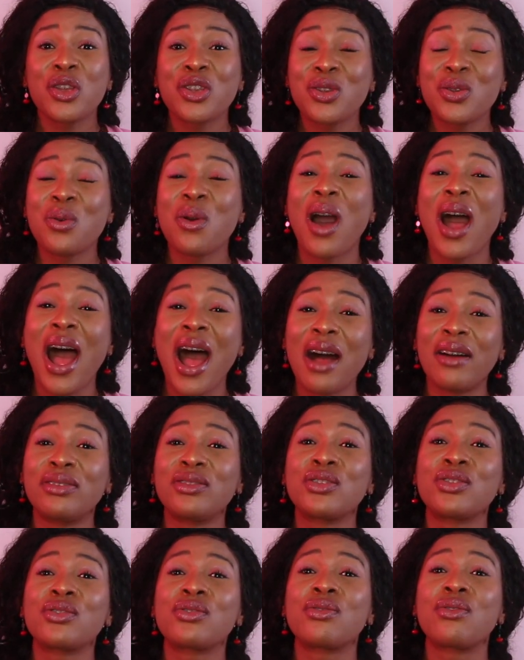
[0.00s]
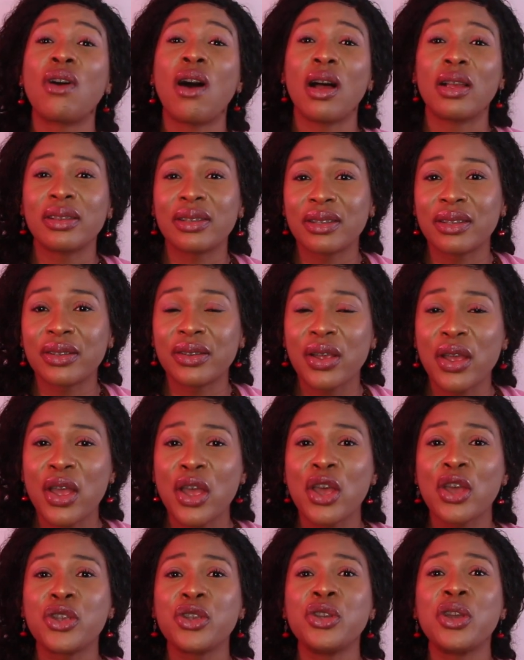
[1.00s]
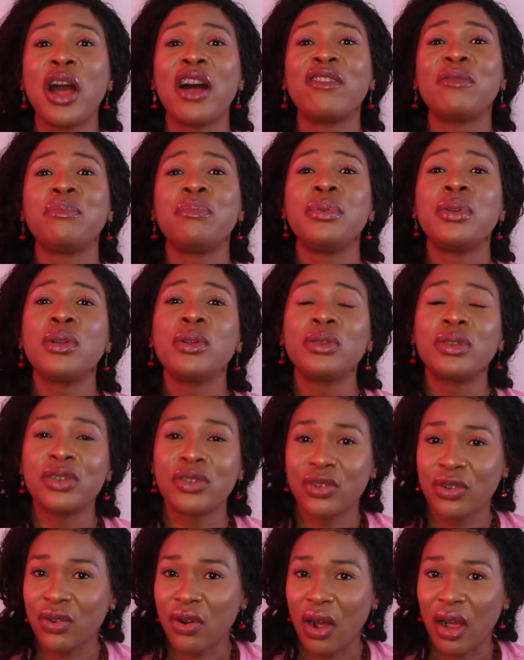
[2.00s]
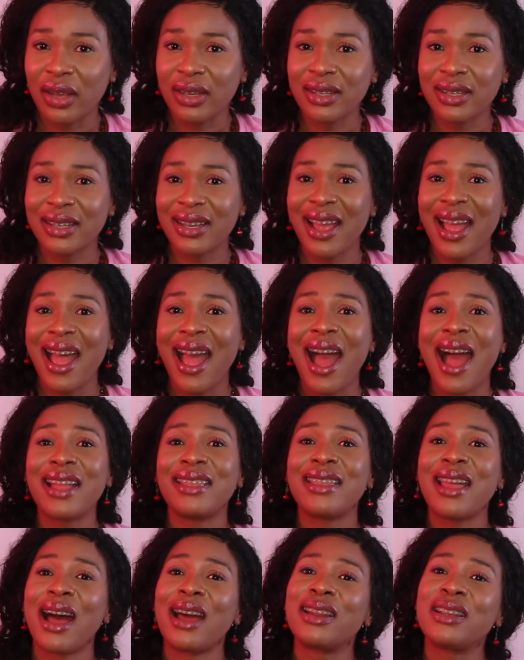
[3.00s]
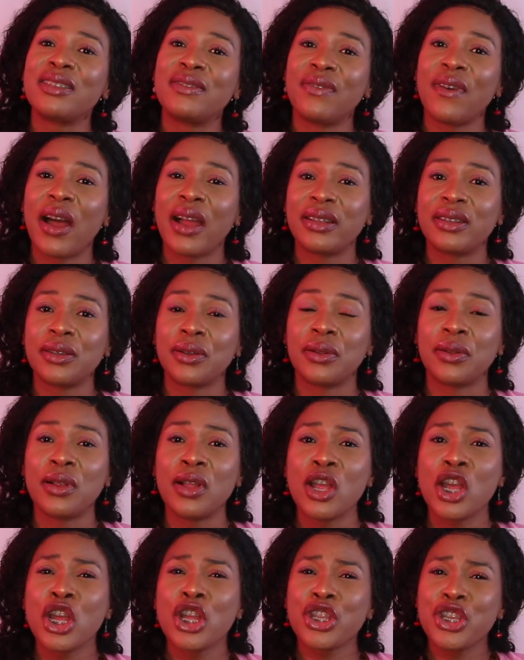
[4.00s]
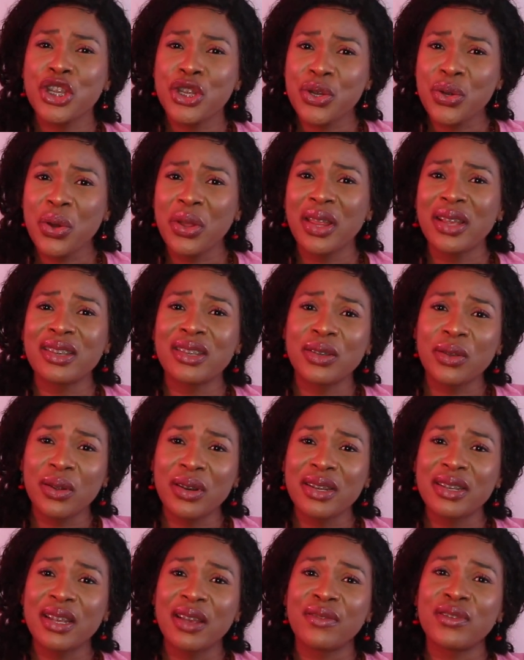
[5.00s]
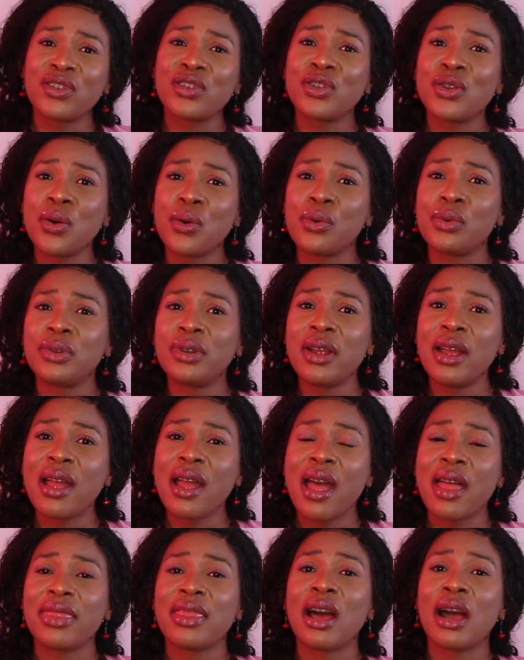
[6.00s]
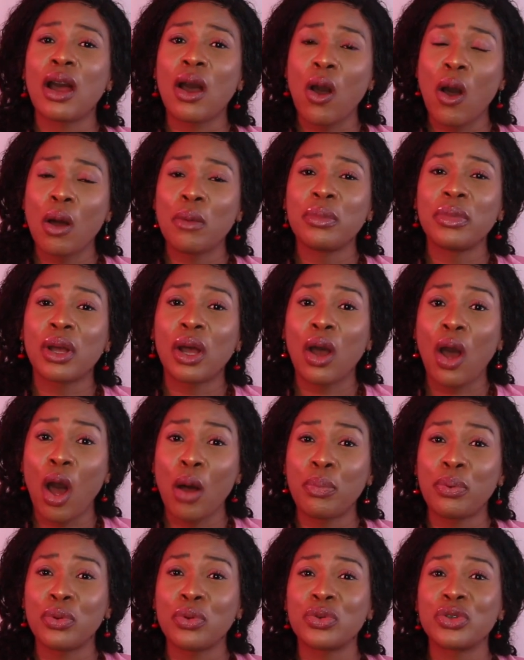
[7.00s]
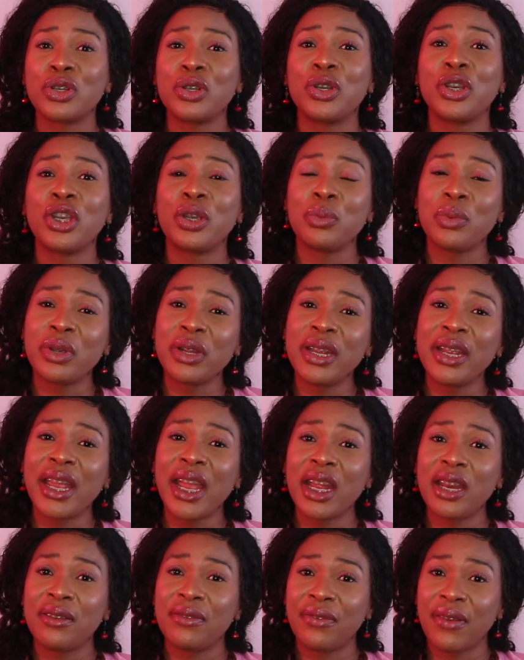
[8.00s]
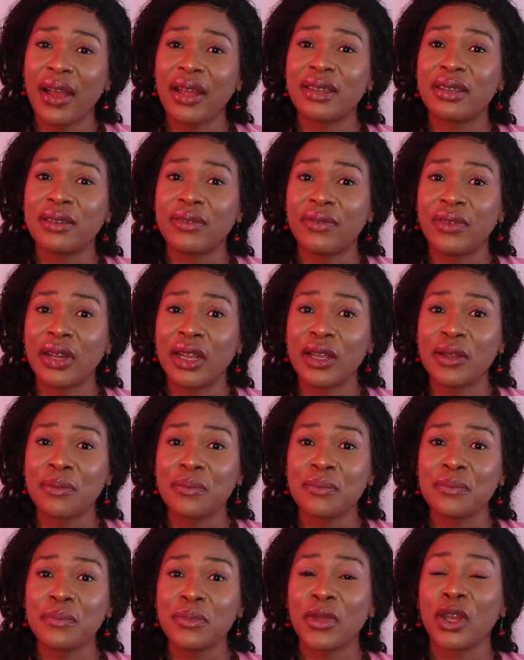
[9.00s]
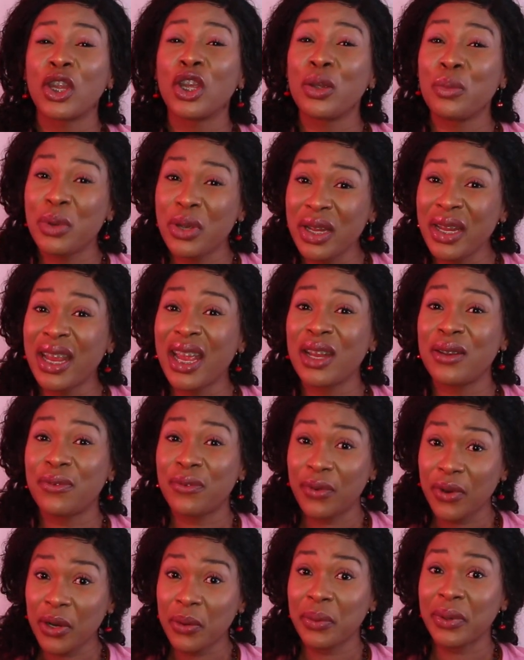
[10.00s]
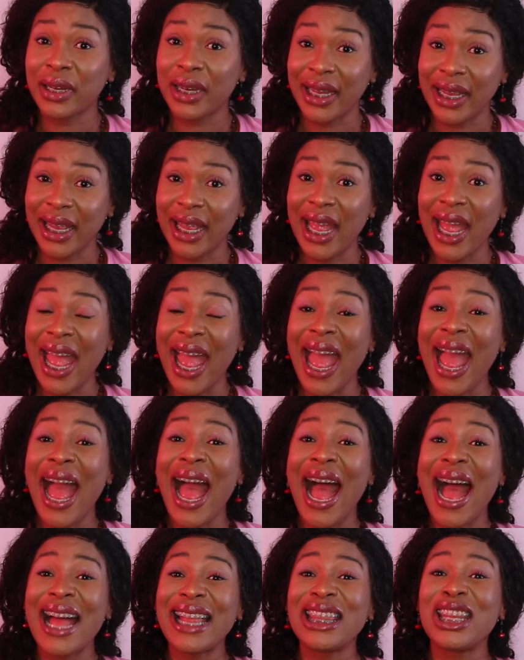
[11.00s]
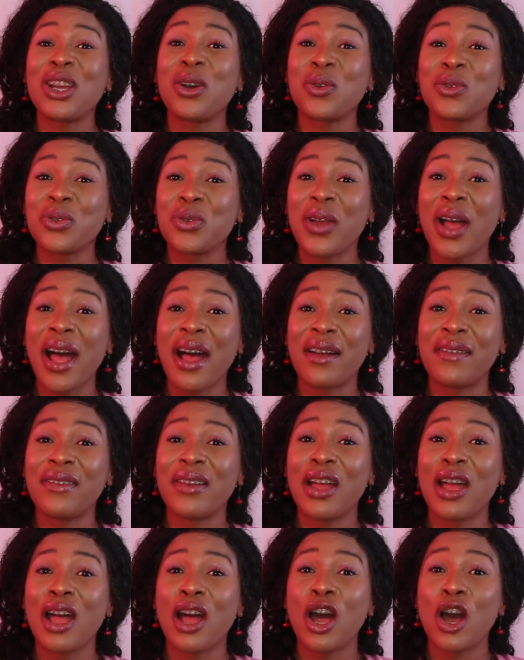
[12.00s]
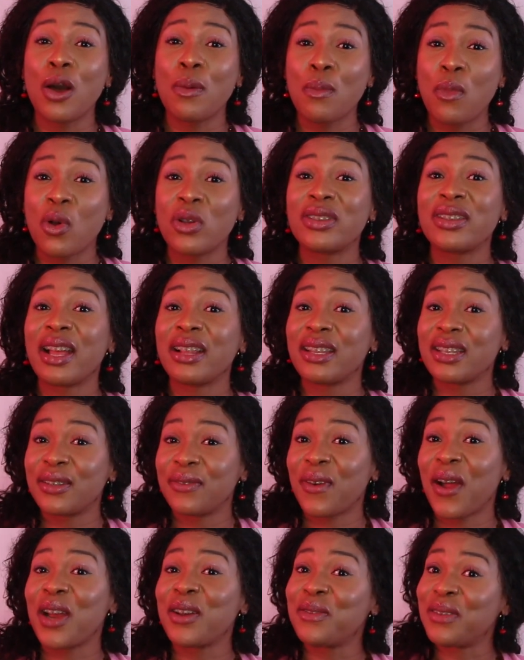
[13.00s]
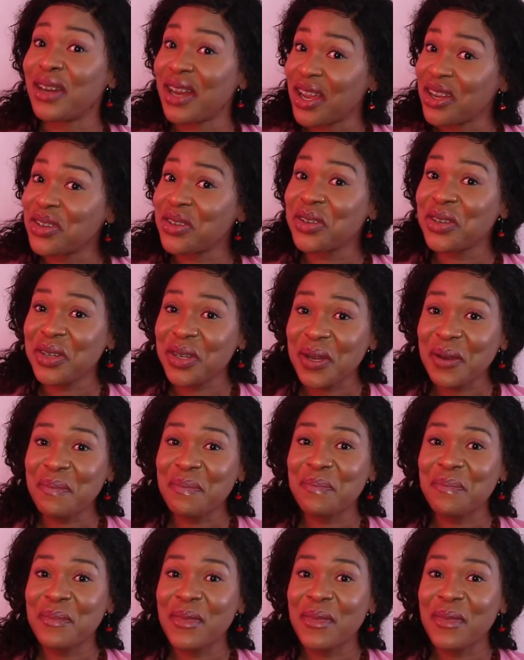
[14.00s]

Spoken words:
You have trust. You have built trust, and that is vital. Do you know that studies have shown that couples who communicate effectively communicate frequently, and they also have a more satisfying relationship?